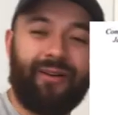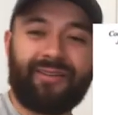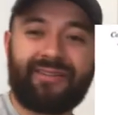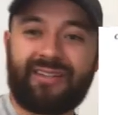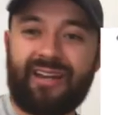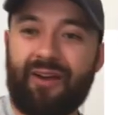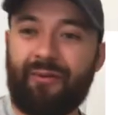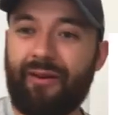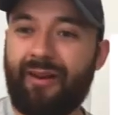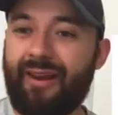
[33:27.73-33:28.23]

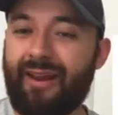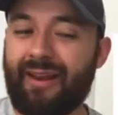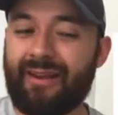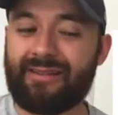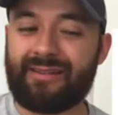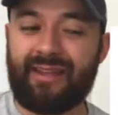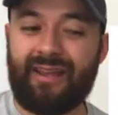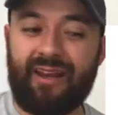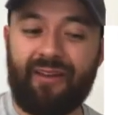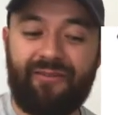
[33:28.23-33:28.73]
sight reading is
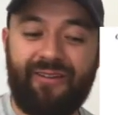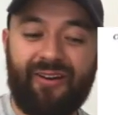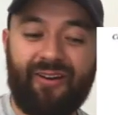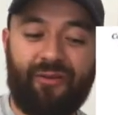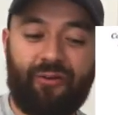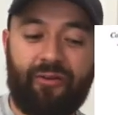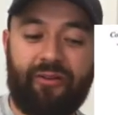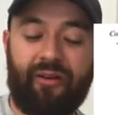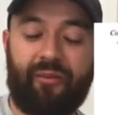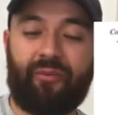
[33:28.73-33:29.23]
that if you go
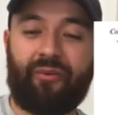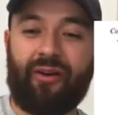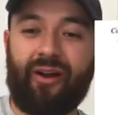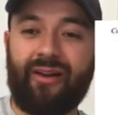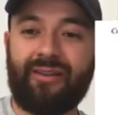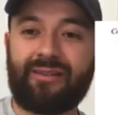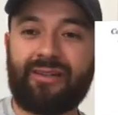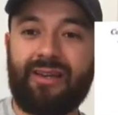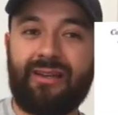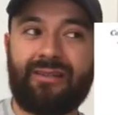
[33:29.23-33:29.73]
through that
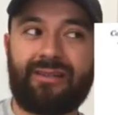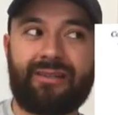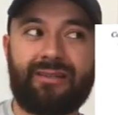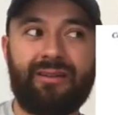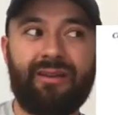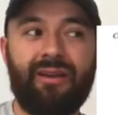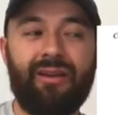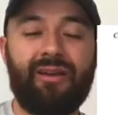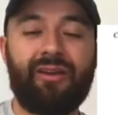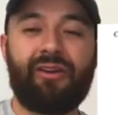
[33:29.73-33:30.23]
process,
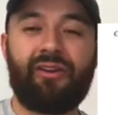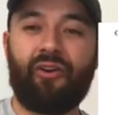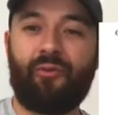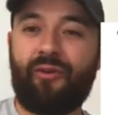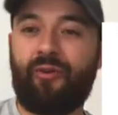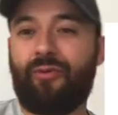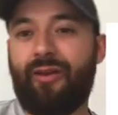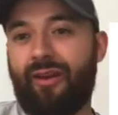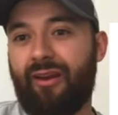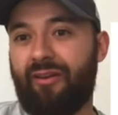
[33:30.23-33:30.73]
you'll be
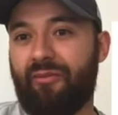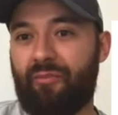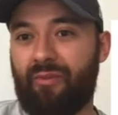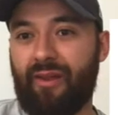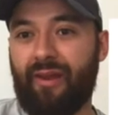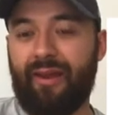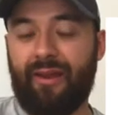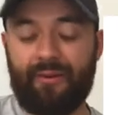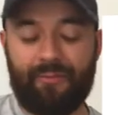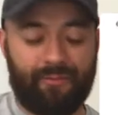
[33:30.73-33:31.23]
ready to play
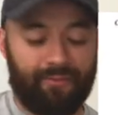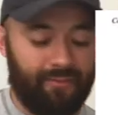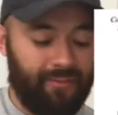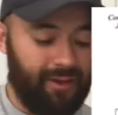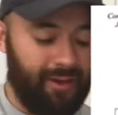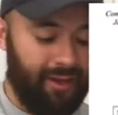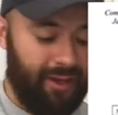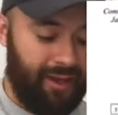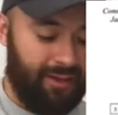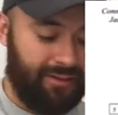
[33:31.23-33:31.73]
it.
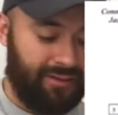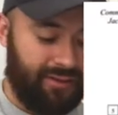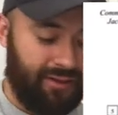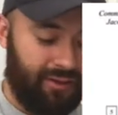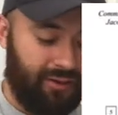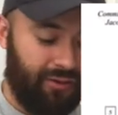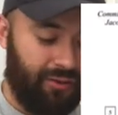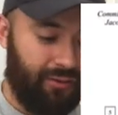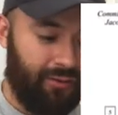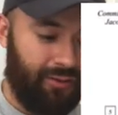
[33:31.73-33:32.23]
And
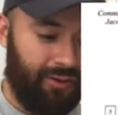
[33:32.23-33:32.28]
so